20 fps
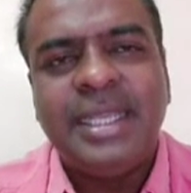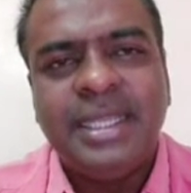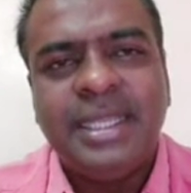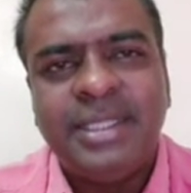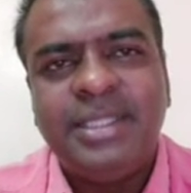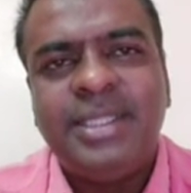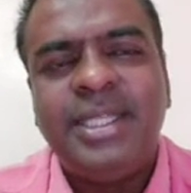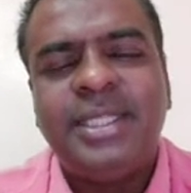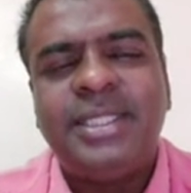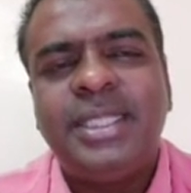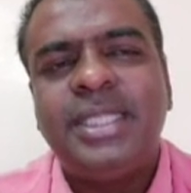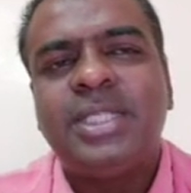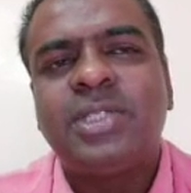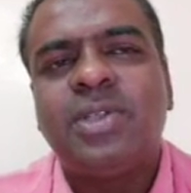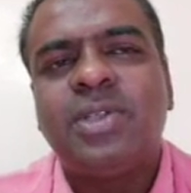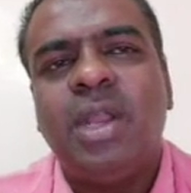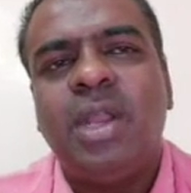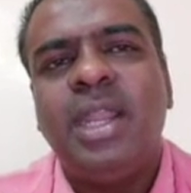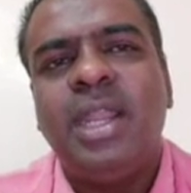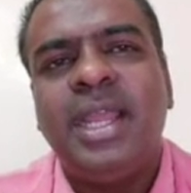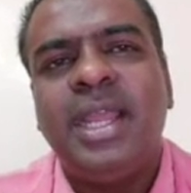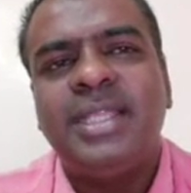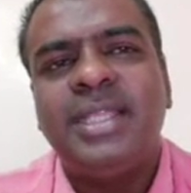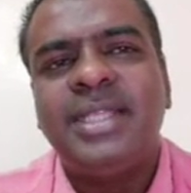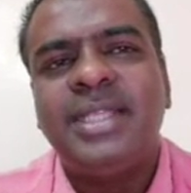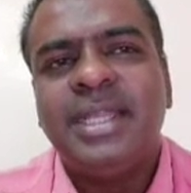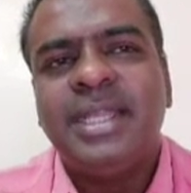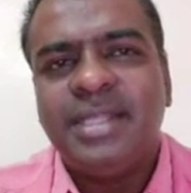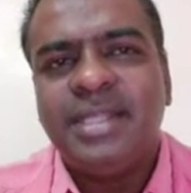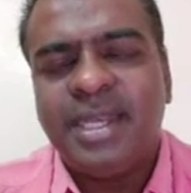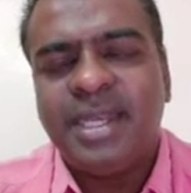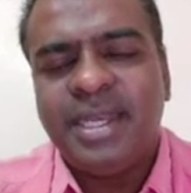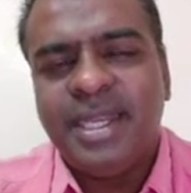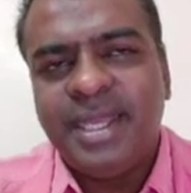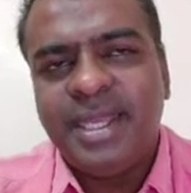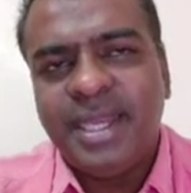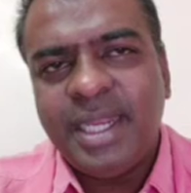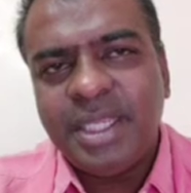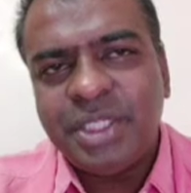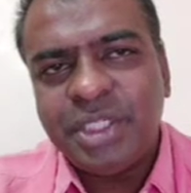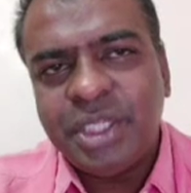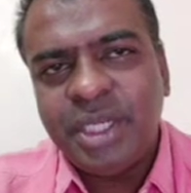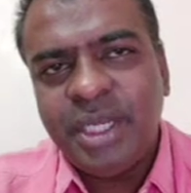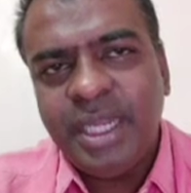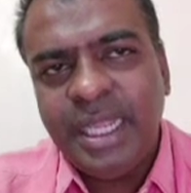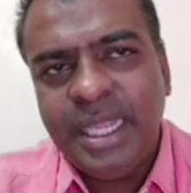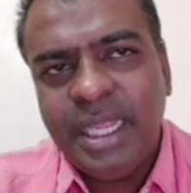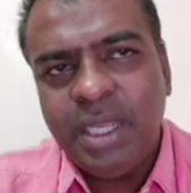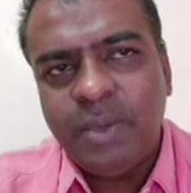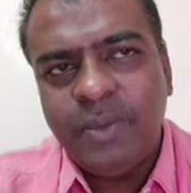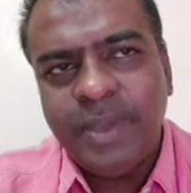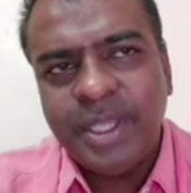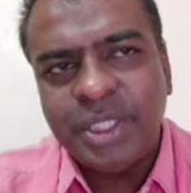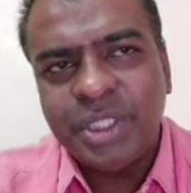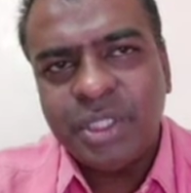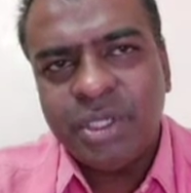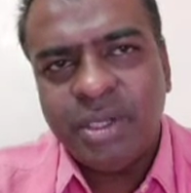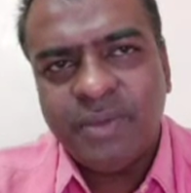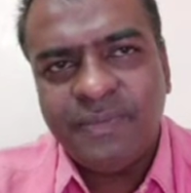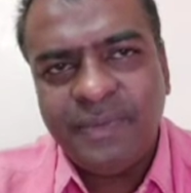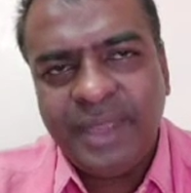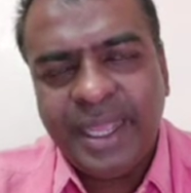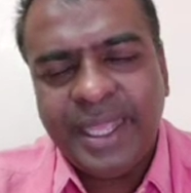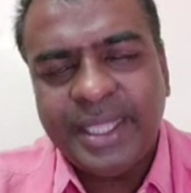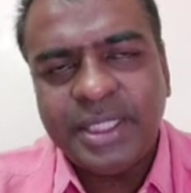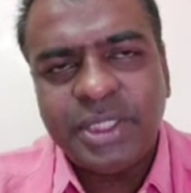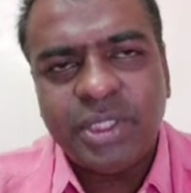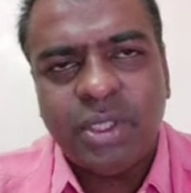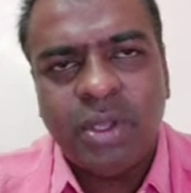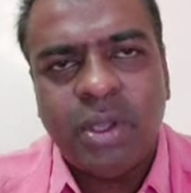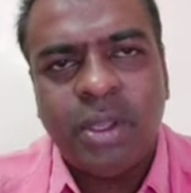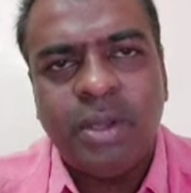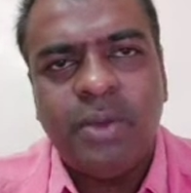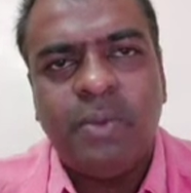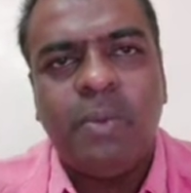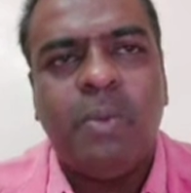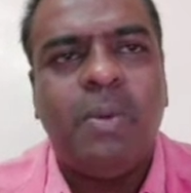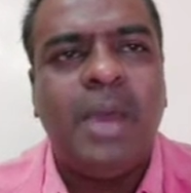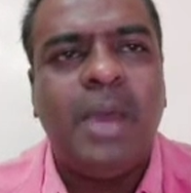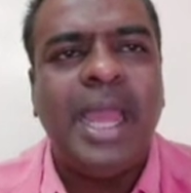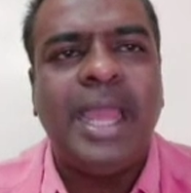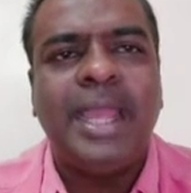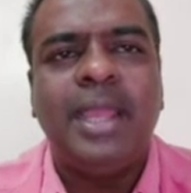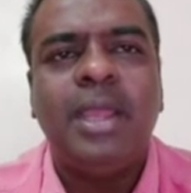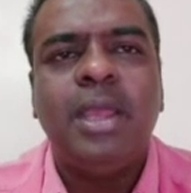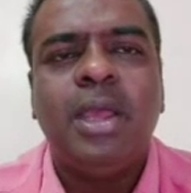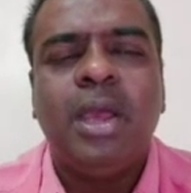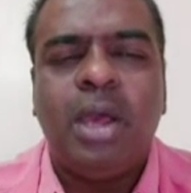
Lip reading: This is called as the regression equation of x on y